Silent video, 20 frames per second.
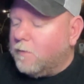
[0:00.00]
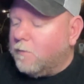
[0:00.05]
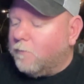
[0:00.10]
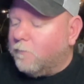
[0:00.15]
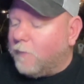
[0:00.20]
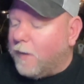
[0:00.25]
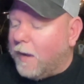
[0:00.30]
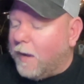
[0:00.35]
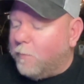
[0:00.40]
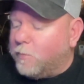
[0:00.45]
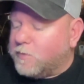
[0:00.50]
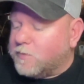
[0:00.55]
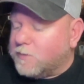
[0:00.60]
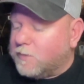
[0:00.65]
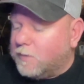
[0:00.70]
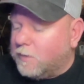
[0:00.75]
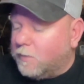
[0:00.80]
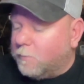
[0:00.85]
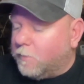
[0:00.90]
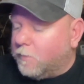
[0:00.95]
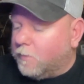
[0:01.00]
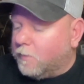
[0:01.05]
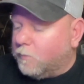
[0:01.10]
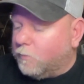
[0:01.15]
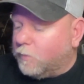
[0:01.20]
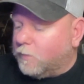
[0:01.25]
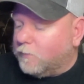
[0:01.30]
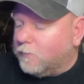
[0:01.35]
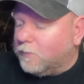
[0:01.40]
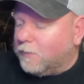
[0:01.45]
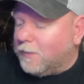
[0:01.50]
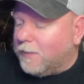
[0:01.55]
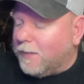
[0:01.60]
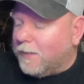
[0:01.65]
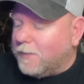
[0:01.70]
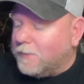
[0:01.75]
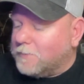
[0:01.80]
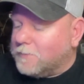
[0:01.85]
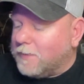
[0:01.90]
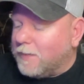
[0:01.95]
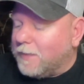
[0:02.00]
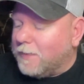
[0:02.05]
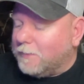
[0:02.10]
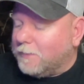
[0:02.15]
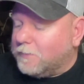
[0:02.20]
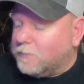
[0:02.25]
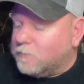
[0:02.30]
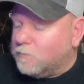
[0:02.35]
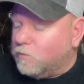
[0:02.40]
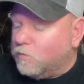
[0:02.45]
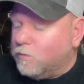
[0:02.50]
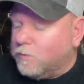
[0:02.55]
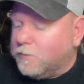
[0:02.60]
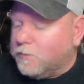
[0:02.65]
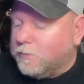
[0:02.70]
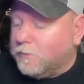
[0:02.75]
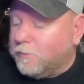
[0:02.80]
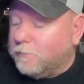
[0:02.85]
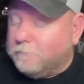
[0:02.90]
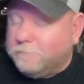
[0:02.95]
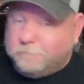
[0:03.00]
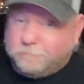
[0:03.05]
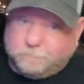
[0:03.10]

5% American whiskey aged at least 1 year.